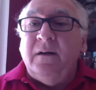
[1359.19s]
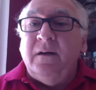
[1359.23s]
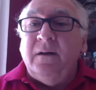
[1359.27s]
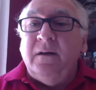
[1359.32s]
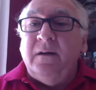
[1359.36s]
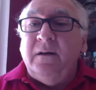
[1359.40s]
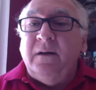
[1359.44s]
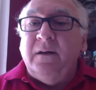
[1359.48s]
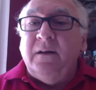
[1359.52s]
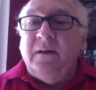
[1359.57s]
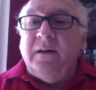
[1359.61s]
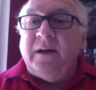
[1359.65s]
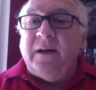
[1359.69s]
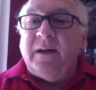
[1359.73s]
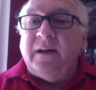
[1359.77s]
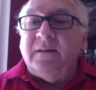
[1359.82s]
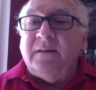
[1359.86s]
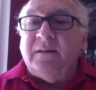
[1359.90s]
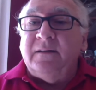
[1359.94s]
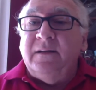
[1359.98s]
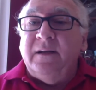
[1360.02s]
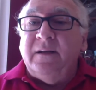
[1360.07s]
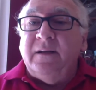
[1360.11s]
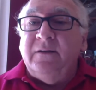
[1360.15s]
and like I
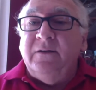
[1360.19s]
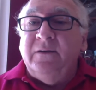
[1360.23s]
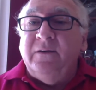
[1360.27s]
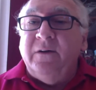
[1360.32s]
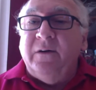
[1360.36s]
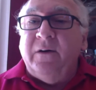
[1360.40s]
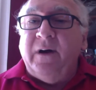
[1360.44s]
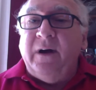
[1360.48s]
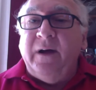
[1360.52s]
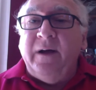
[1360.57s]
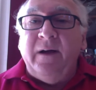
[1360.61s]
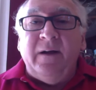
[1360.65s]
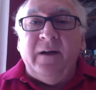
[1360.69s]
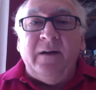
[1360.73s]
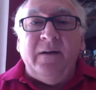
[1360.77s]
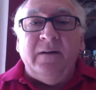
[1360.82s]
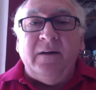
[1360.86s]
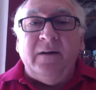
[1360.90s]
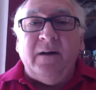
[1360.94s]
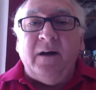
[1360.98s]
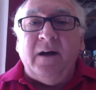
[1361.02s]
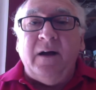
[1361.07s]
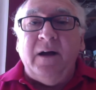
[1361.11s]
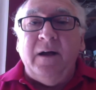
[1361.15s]
said,
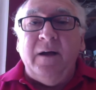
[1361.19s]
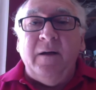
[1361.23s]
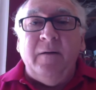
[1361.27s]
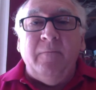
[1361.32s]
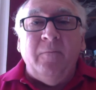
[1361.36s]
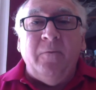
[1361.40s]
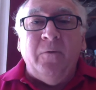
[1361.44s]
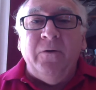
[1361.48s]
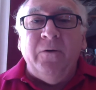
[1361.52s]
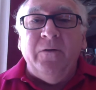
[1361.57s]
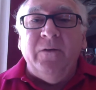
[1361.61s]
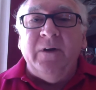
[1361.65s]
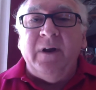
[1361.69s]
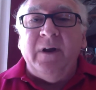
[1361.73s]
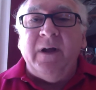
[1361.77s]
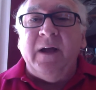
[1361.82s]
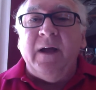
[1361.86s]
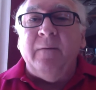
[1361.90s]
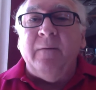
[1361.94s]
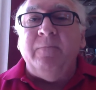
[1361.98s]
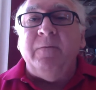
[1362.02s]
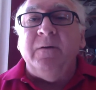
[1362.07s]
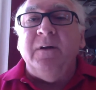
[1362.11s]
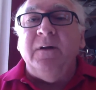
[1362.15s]
I am more than
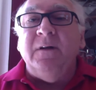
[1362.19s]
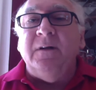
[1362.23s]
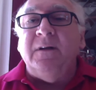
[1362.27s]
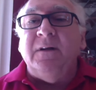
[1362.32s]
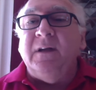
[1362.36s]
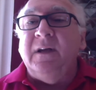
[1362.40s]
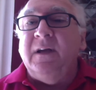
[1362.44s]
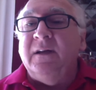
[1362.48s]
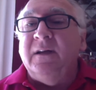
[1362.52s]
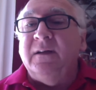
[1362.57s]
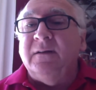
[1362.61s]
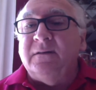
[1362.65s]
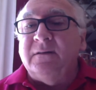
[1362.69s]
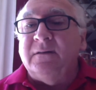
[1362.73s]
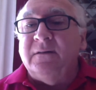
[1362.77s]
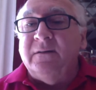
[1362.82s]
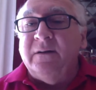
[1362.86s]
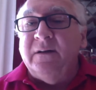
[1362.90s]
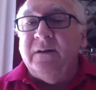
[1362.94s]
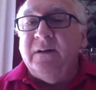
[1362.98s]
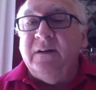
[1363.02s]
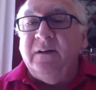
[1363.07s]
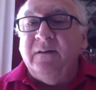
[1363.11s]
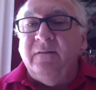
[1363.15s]
happy to answer
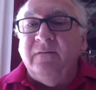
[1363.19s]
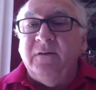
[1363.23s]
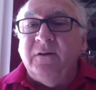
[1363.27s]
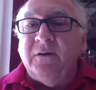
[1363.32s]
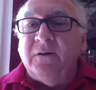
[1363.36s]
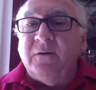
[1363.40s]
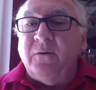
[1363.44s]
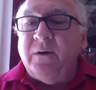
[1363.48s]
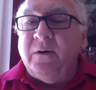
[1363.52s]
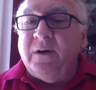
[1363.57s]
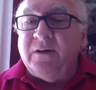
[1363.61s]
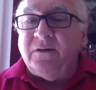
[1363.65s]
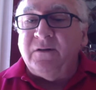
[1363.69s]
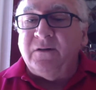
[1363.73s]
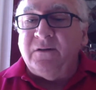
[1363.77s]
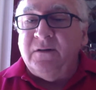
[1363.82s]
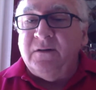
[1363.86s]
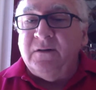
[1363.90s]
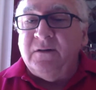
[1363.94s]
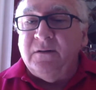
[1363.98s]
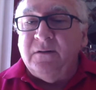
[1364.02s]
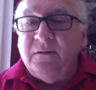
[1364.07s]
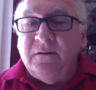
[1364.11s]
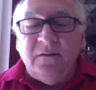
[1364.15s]
any of your
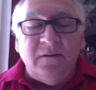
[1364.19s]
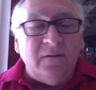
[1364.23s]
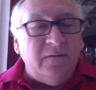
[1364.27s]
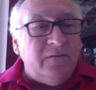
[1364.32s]
questions.